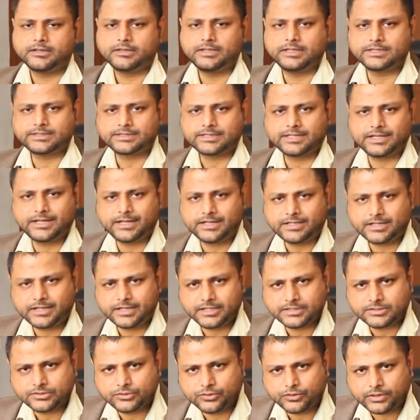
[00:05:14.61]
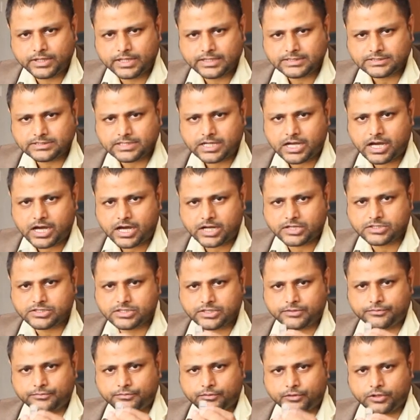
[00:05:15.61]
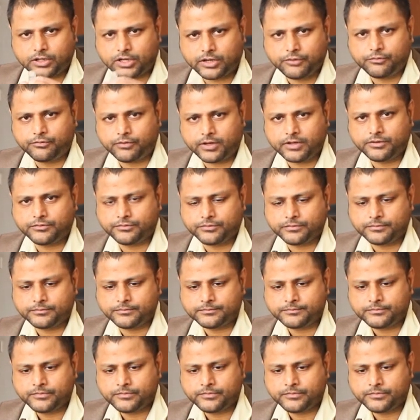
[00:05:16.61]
This connector is known as RJ45.